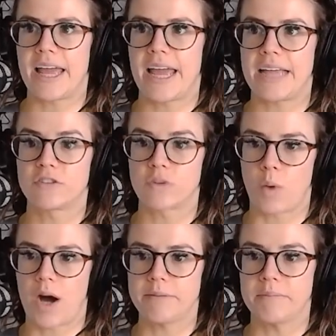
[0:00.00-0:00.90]
a
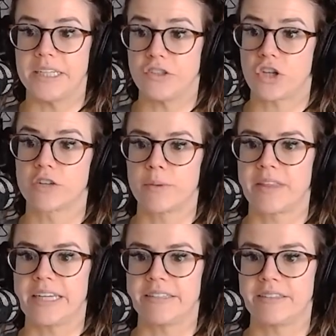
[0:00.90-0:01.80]
squat, it starts
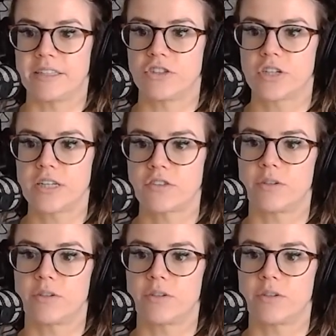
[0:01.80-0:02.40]
with the eccentric.